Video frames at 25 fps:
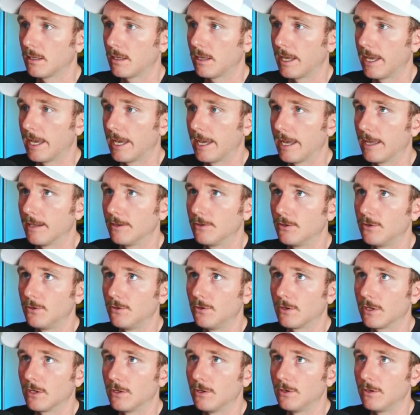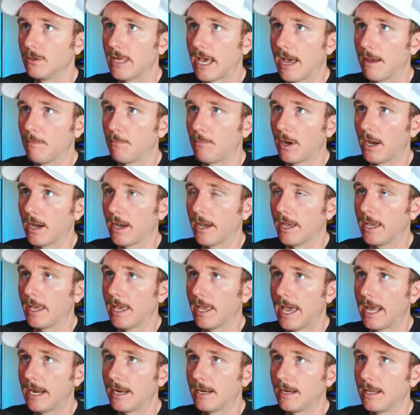And you can do that by
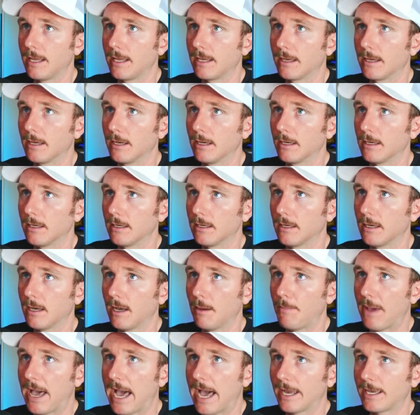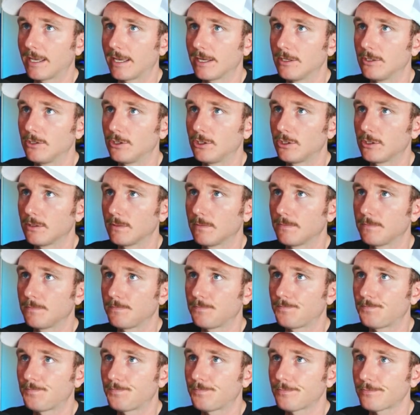editing a package
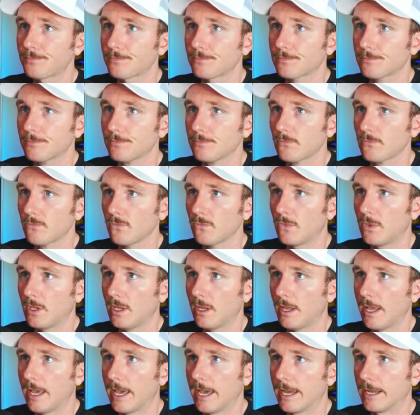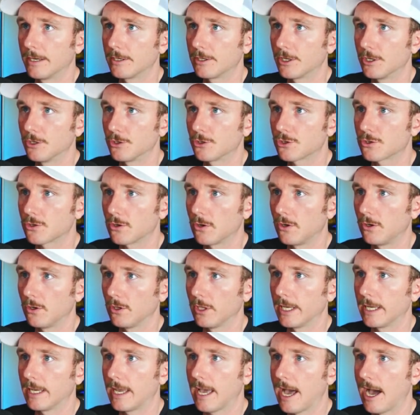and
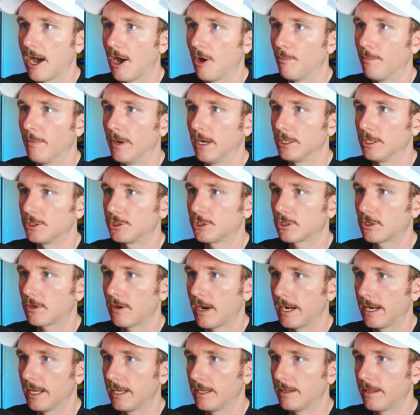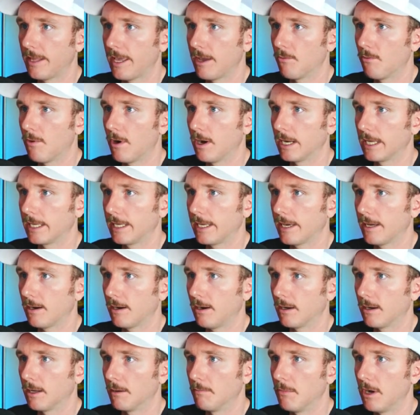controlling how much credit they want to get
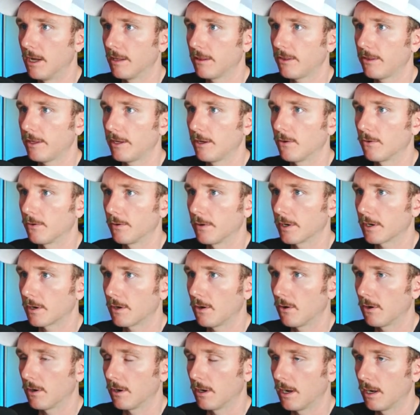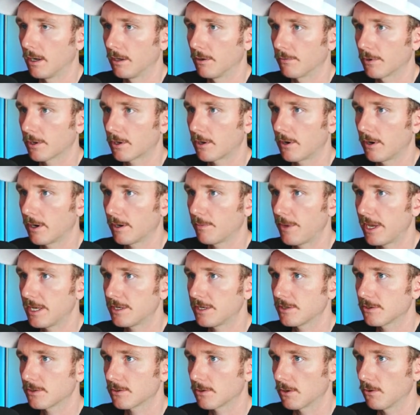on a monthly or on a recurring
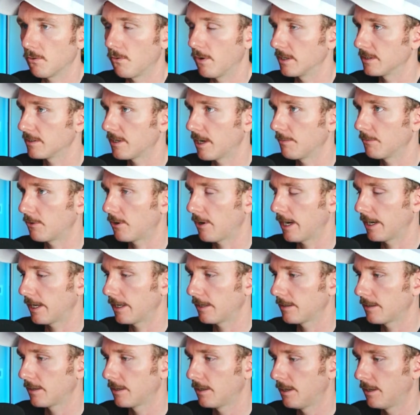basis or a one-time credit.